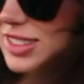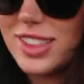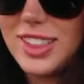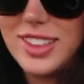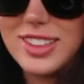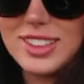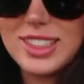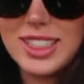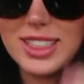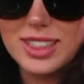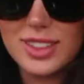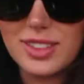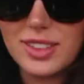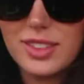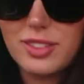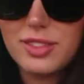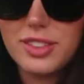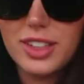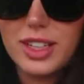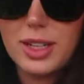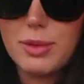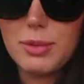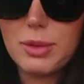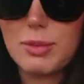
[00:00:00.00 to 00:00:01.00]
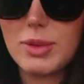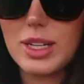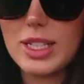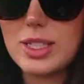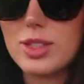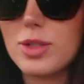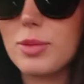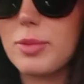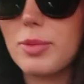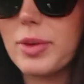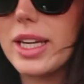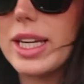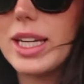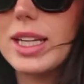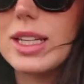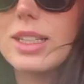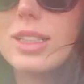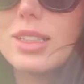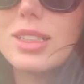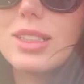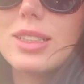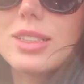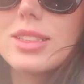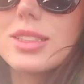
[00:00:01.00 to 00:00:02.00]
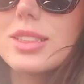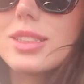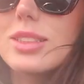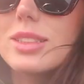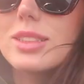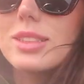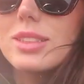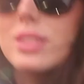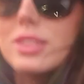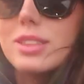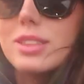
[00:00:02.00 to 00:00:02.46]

You say something funny, be my Tommy. Okay.